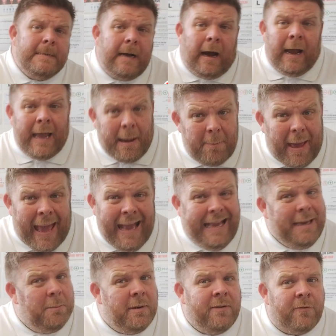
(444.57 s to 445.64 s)
I am
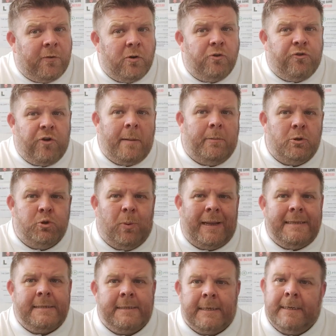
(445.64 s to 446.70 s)
aiming for a treble
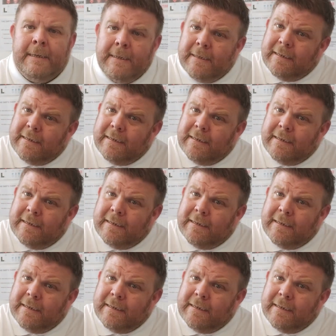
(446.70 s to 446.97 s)
20.